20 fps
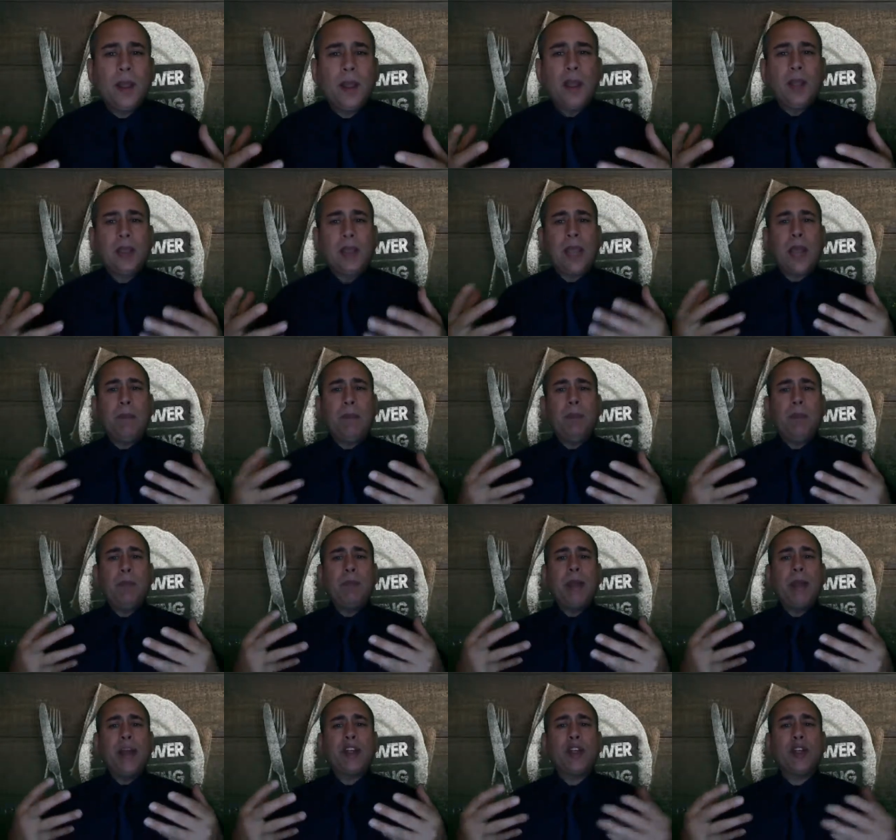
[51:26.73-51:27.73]
can be
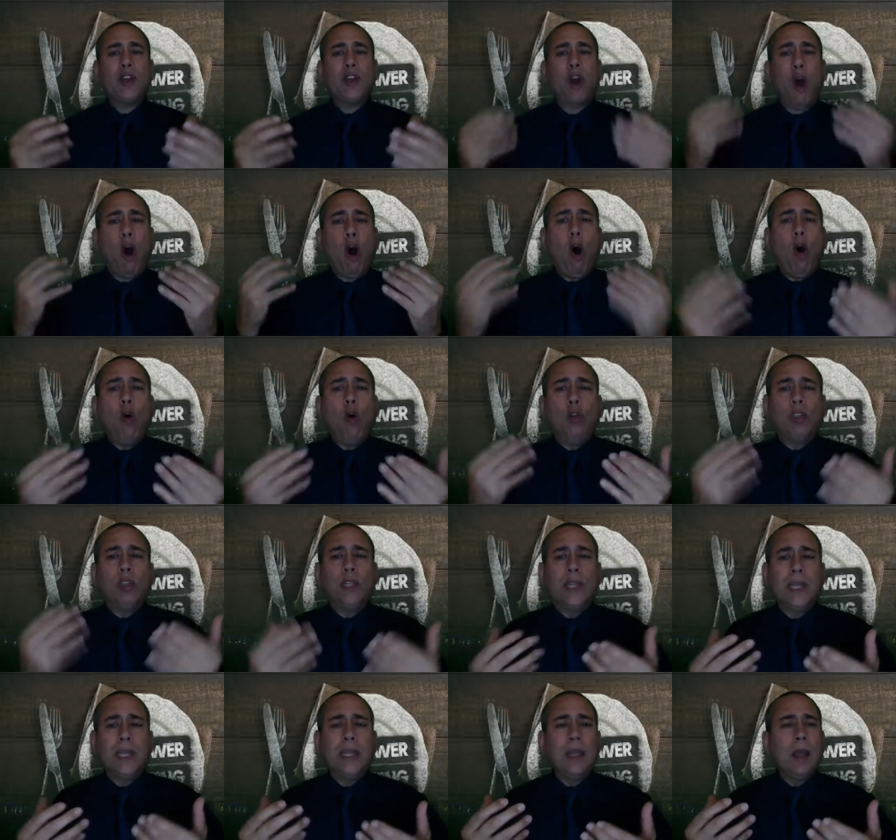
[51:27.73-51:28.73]
measured
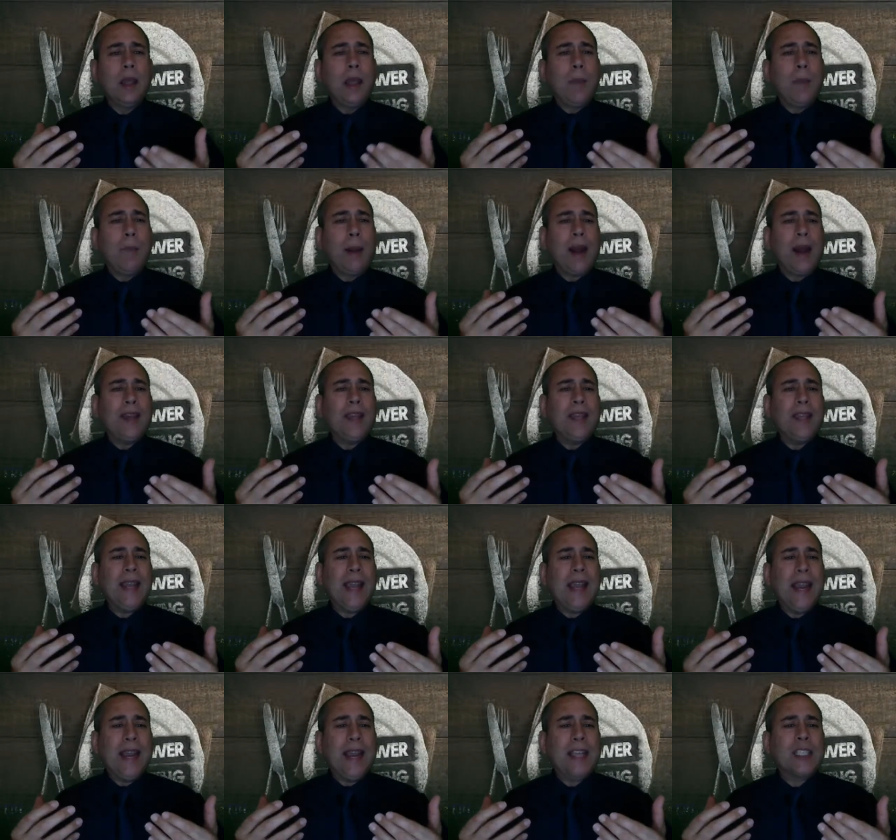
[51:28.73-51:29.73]
only by the
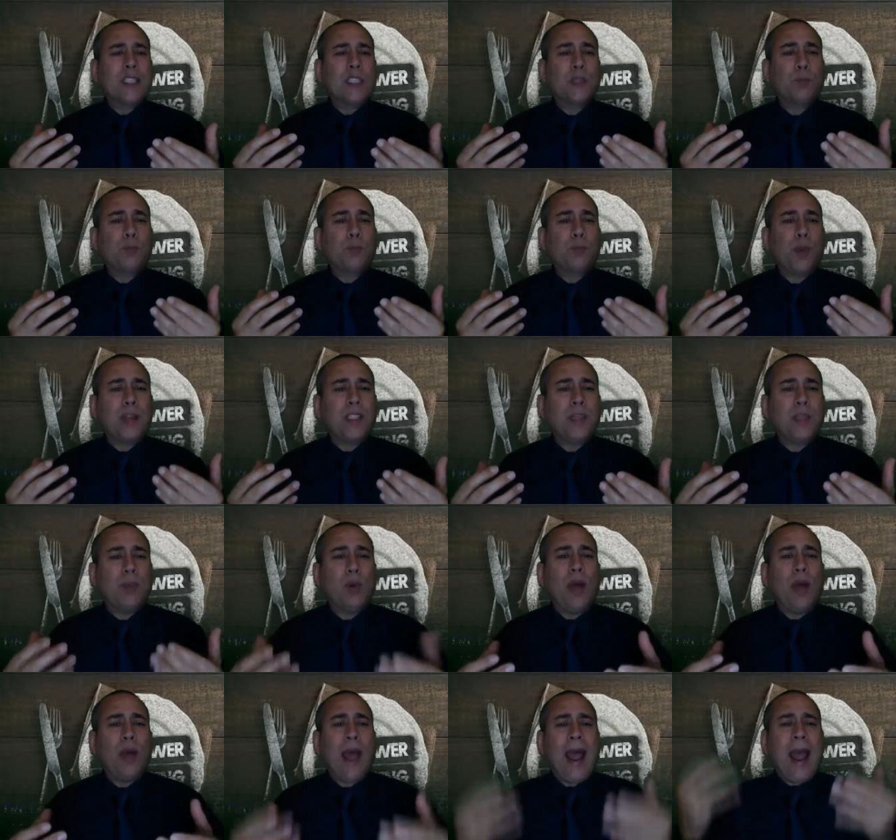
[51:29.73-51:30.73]

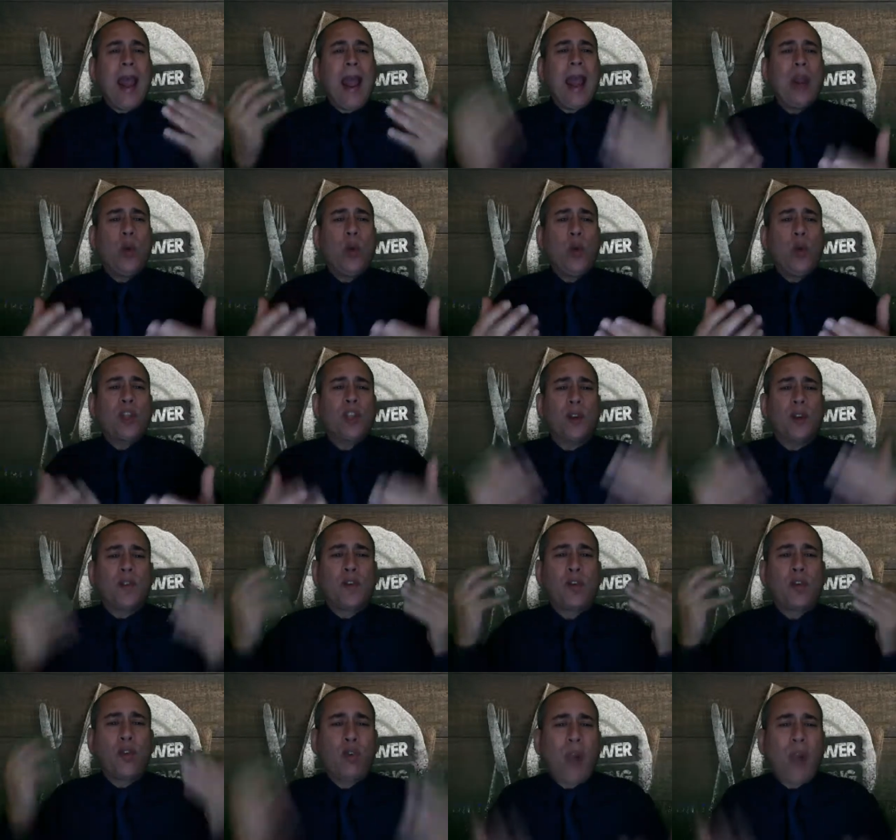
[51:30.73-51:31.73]
inexpressible anguish of
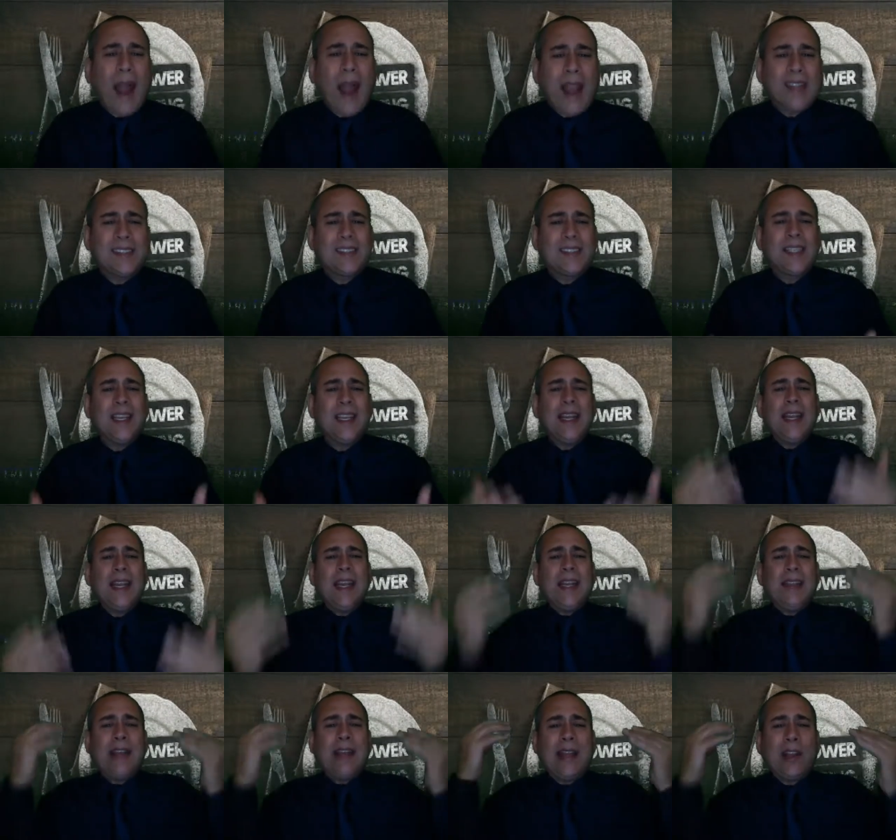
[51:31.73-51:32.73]
Christ
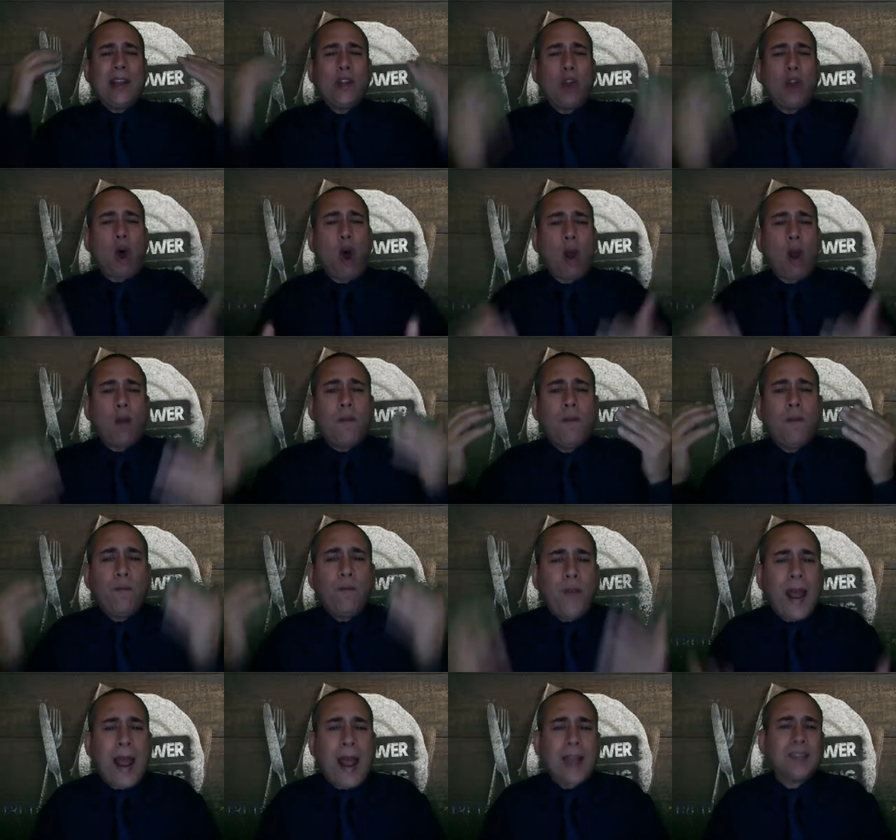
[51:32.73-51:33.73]
in that long
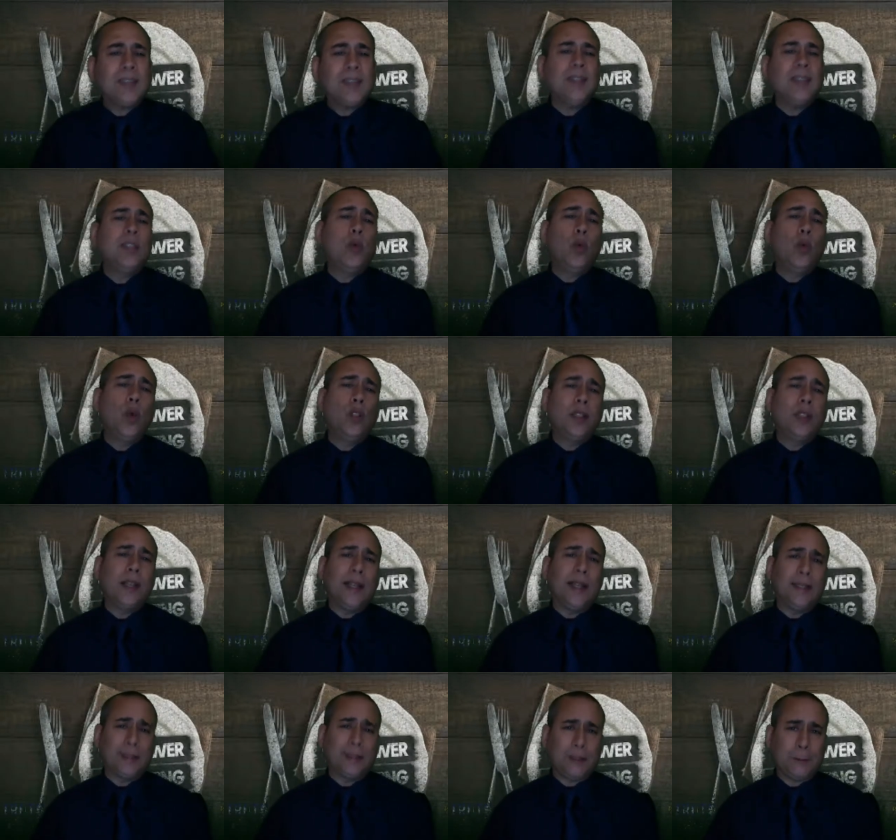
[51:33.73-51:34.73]
fast in the
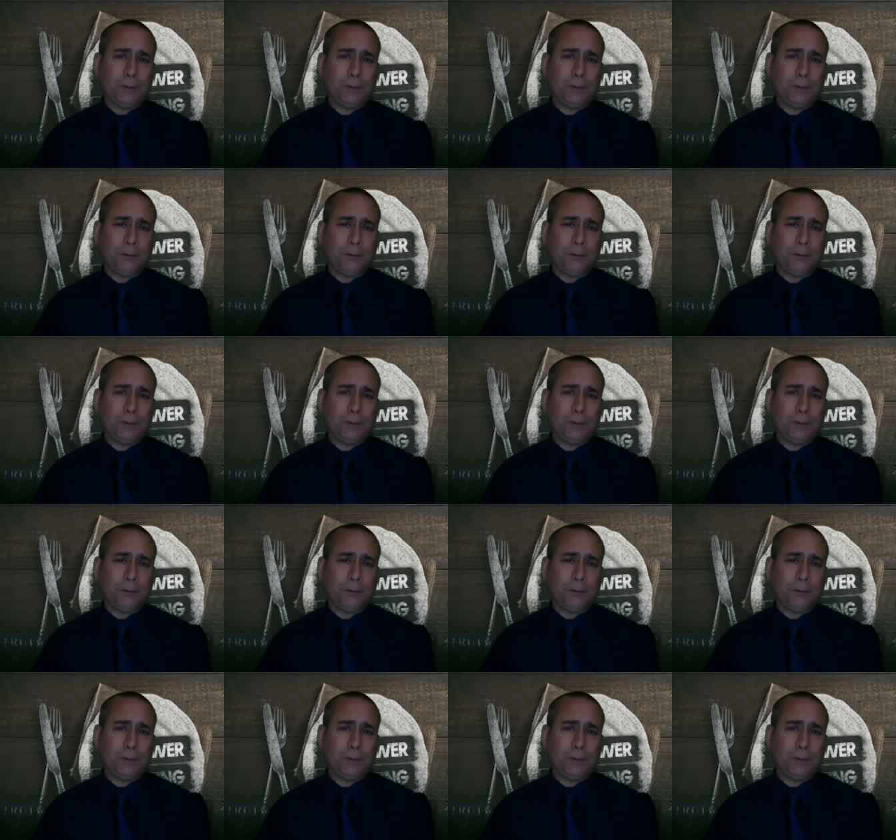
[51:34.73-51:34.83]
wilderness.